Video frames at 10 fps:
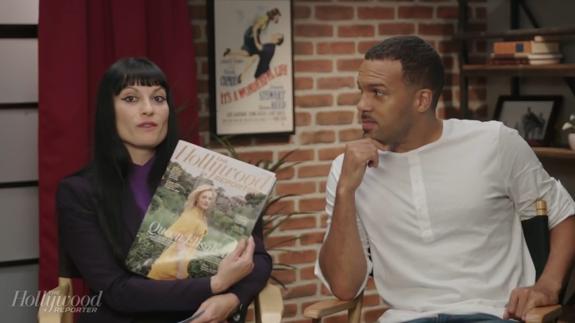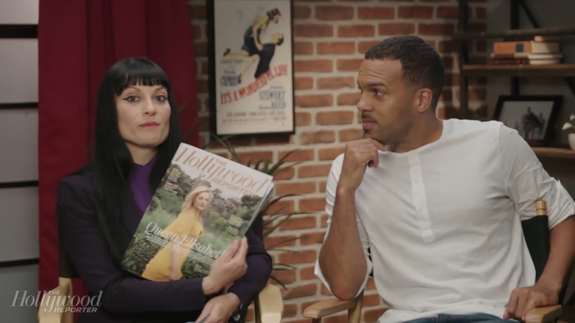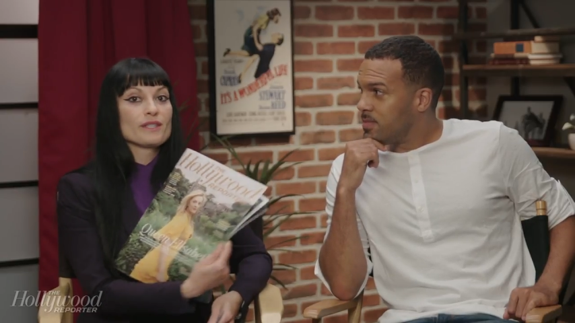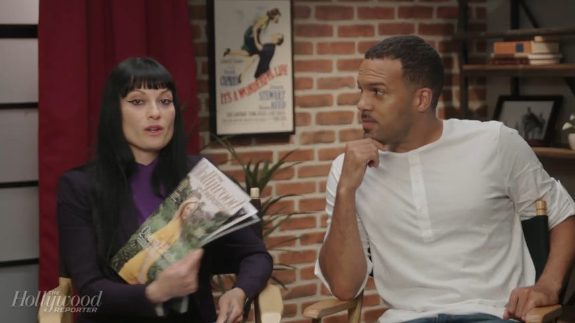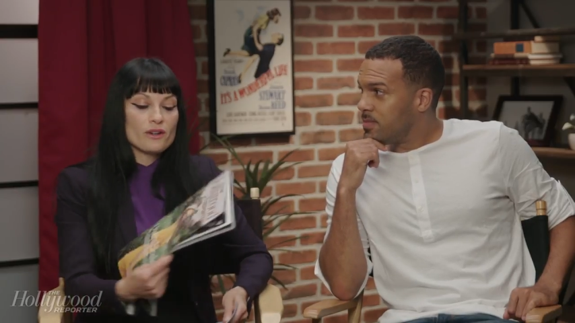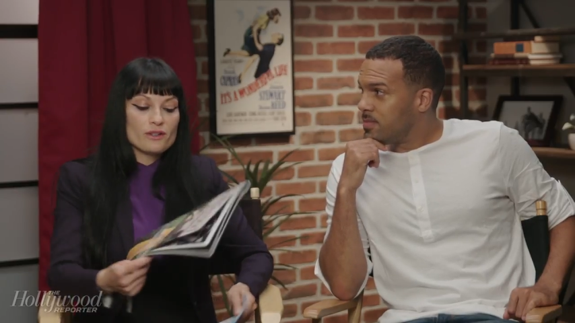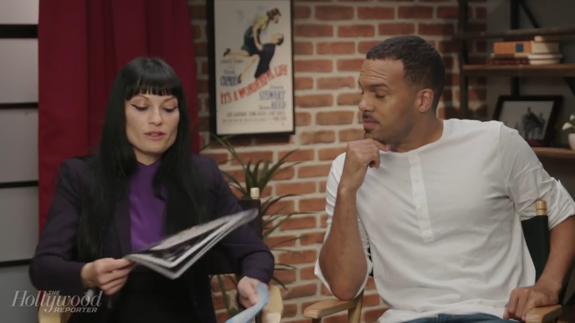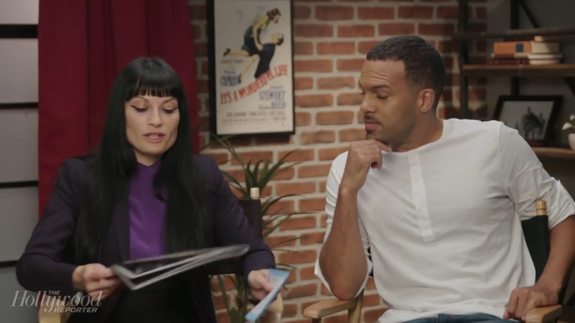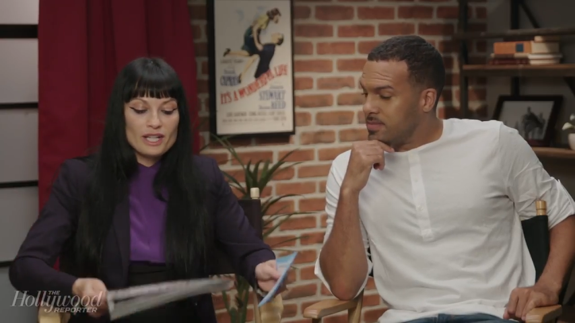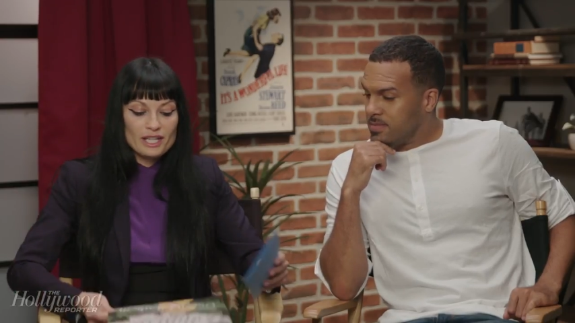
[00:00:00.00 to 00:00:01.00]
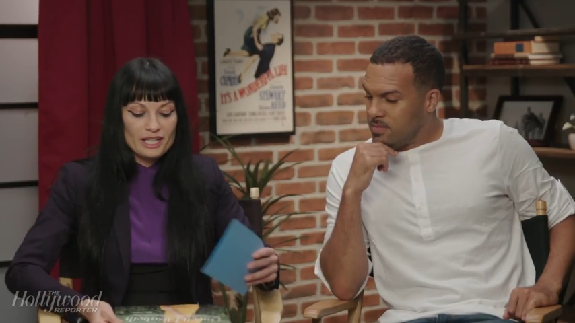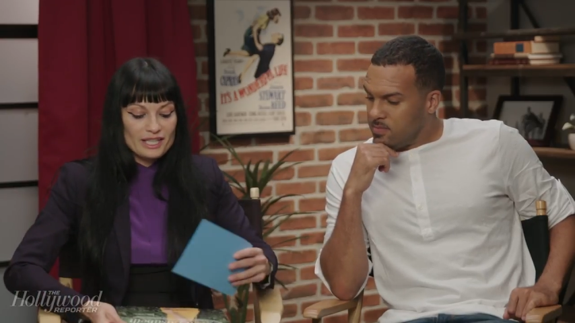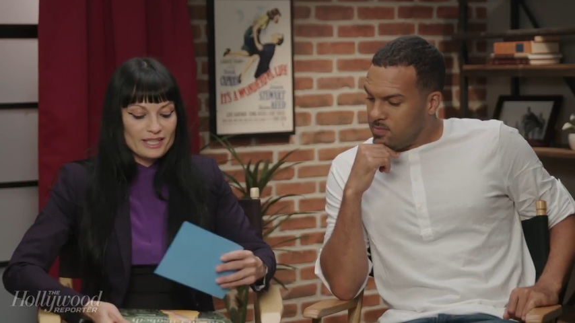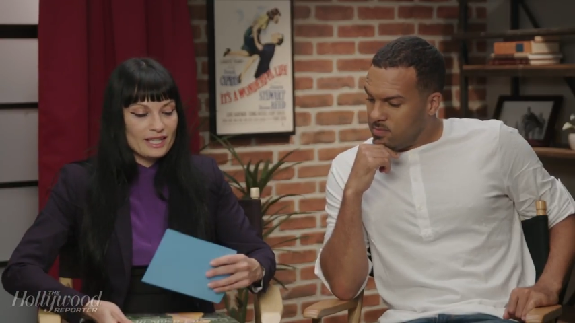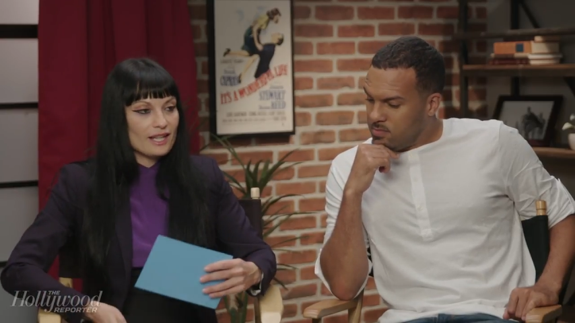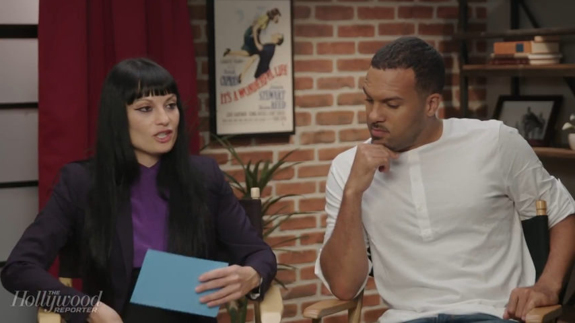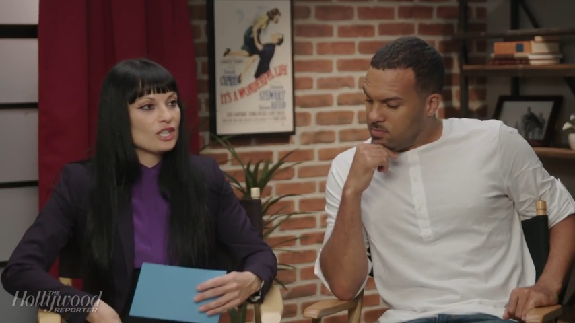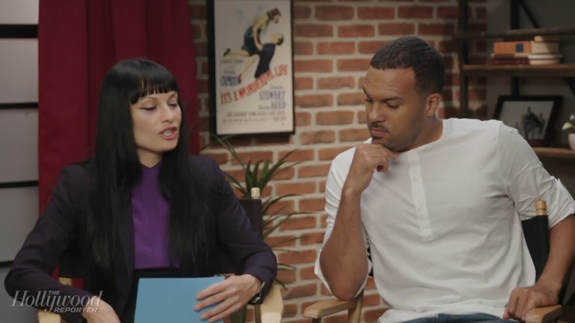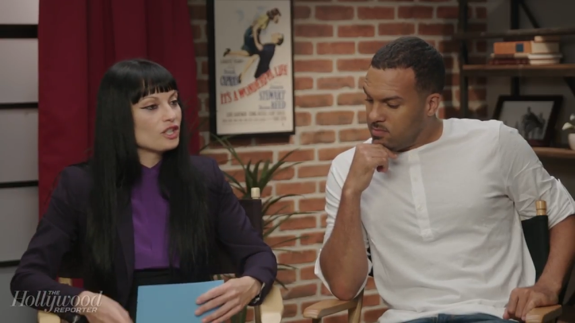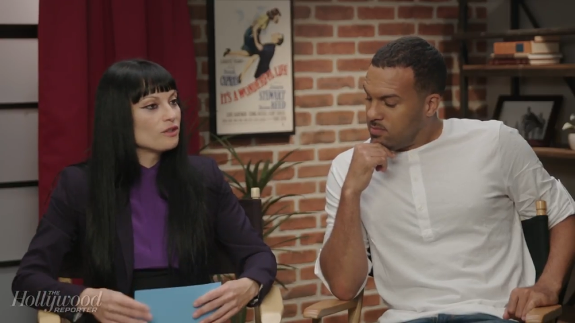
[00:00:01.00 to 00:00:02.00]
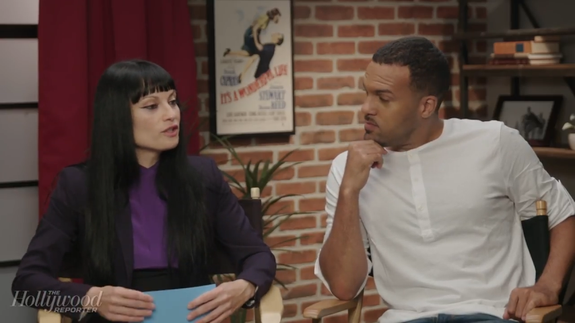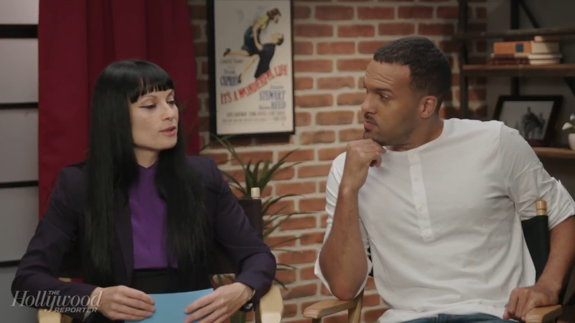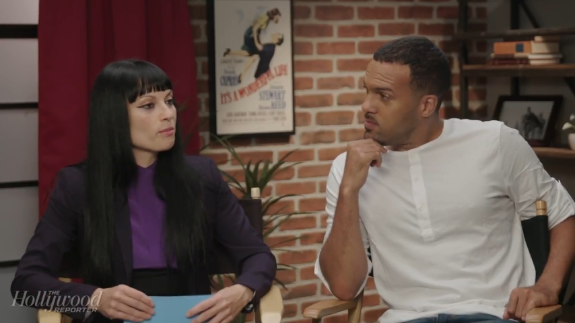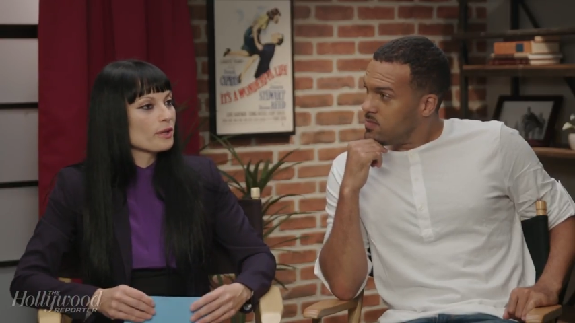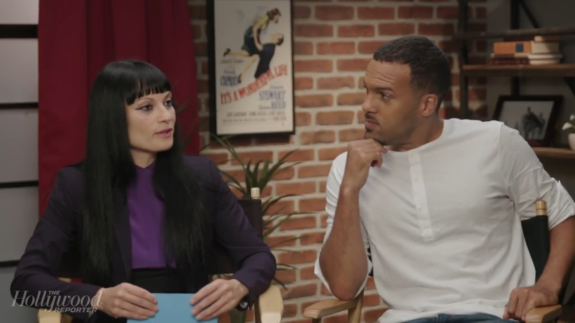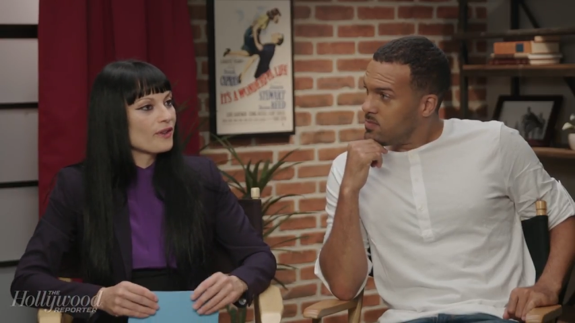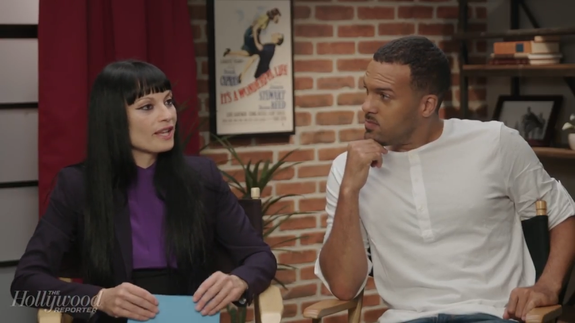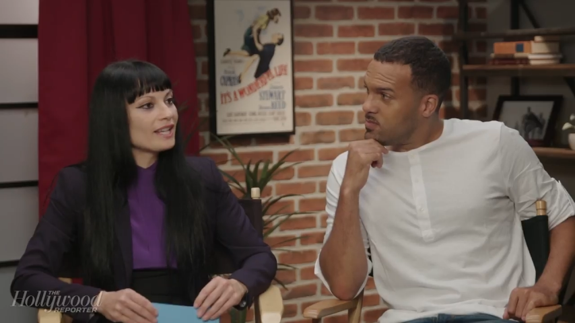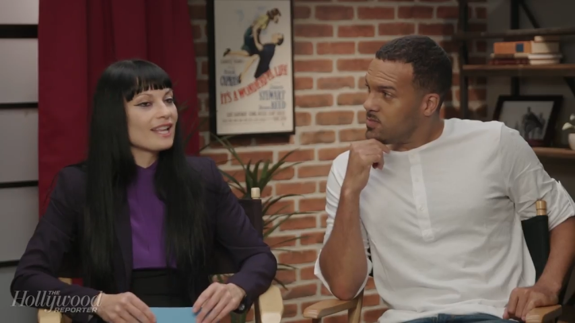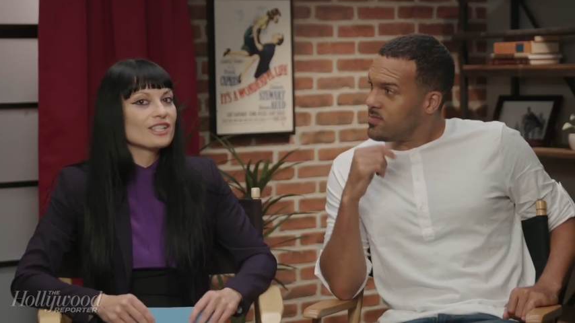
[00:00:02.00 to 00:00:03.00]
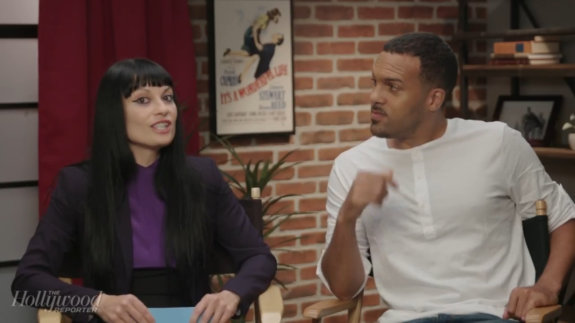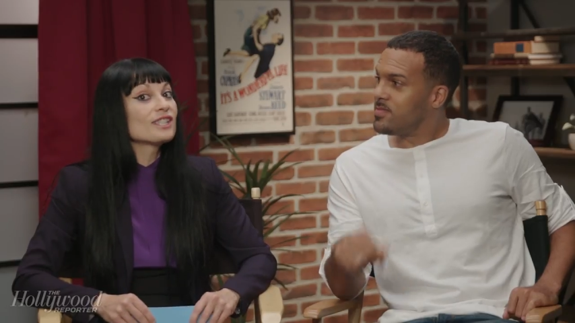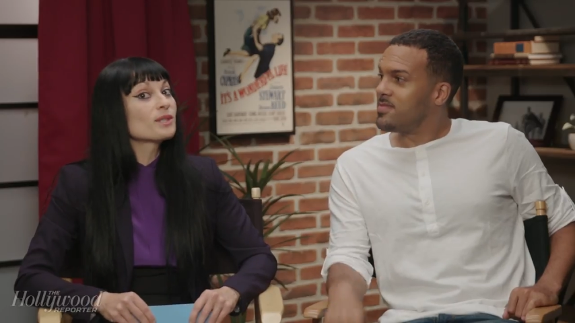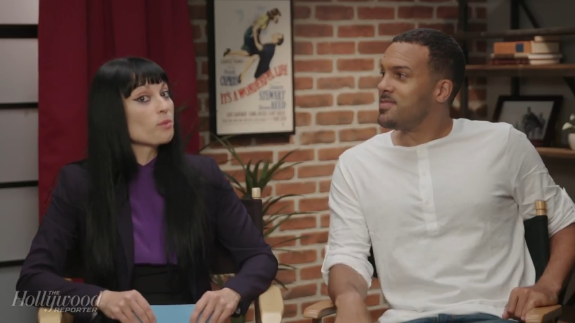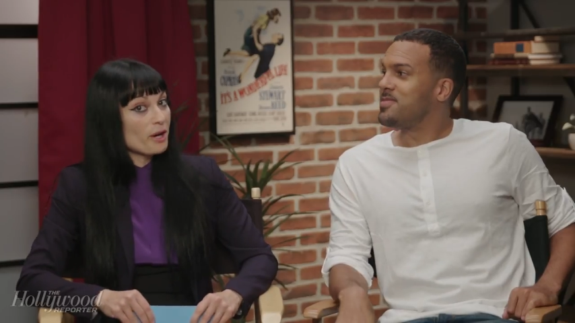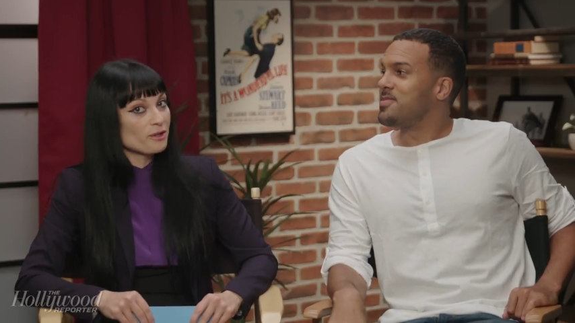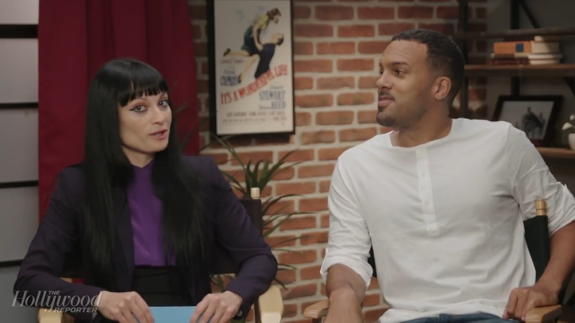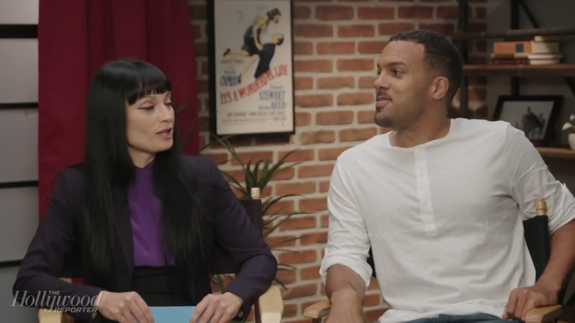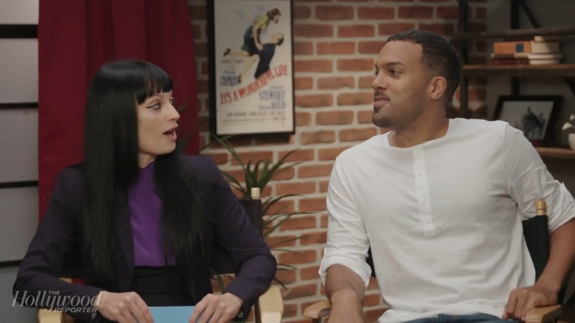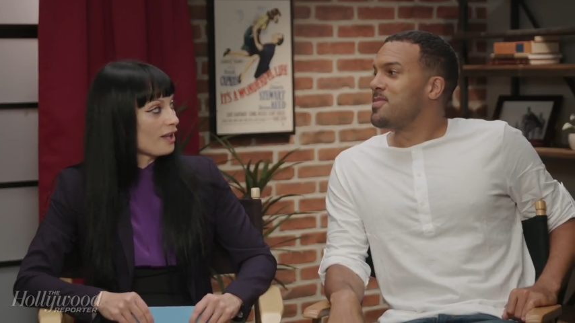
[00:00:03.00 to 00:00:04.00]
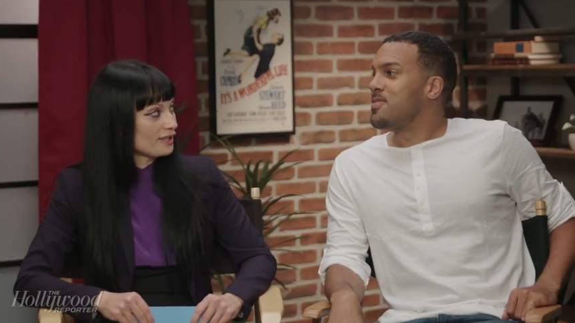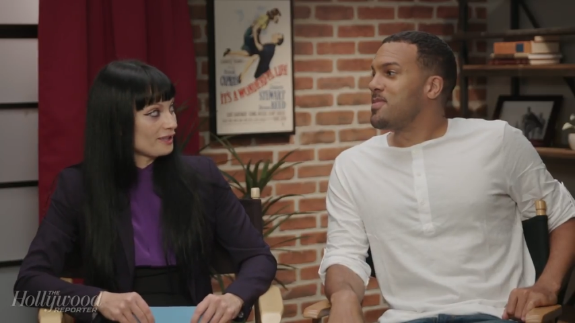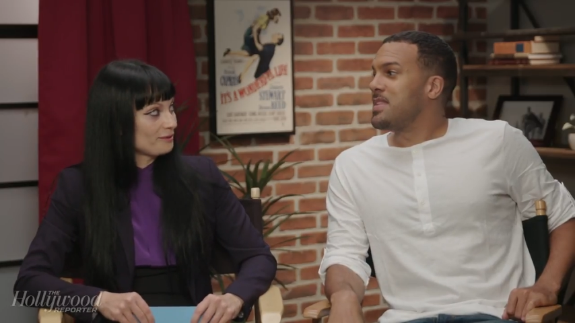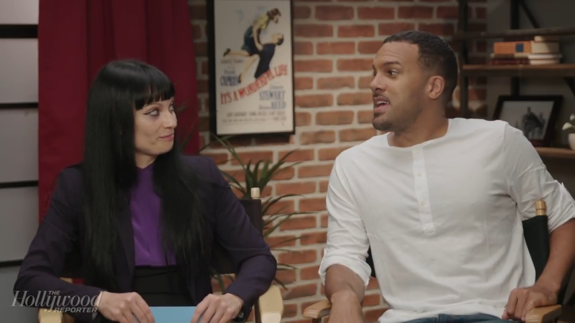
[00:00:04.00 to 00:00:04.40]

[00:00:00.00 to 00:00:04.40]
Speaker 1: from this article is that she's a huge sports fan and she swears a lot.